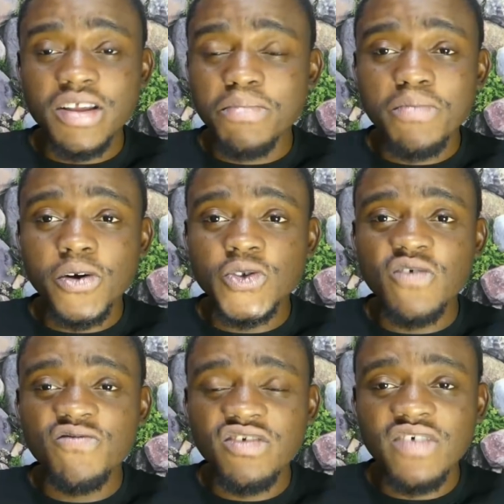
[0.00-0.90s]
purpose
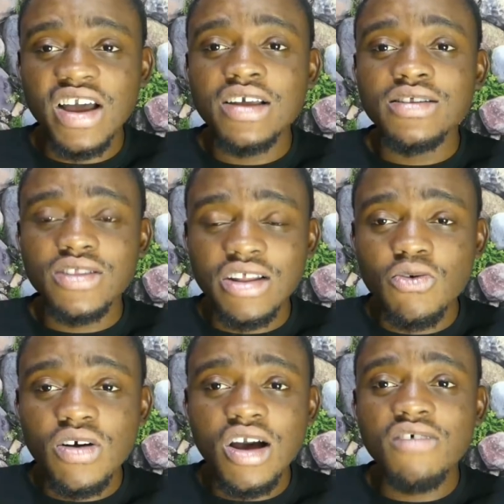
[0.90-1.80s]
of FIFA. The
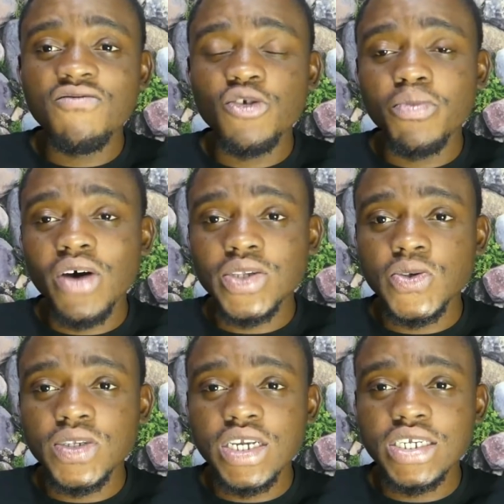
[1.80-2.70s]
local football
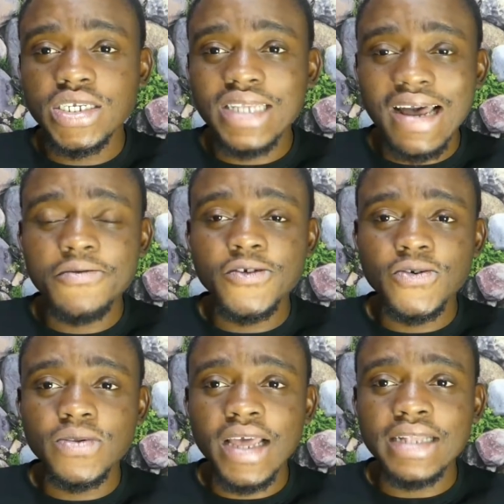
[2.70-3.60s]
associations have to
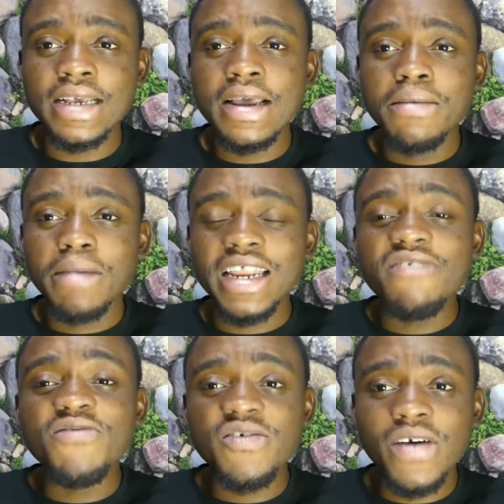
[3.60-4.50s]
do that. But
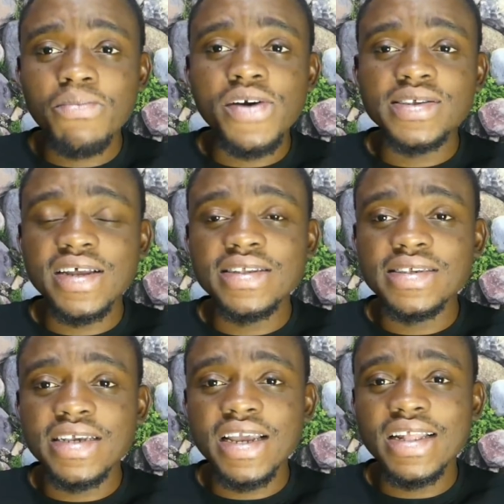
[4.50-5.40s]
if FIFA president is
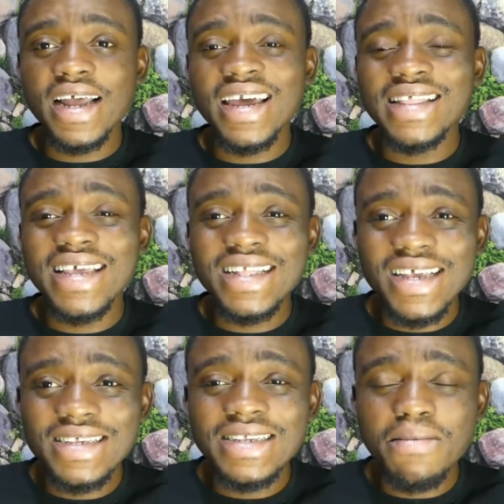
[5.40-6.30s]
saying that, I think
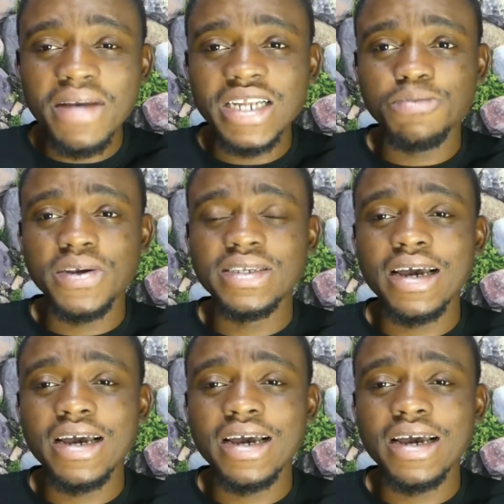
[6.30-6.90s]
this is a much better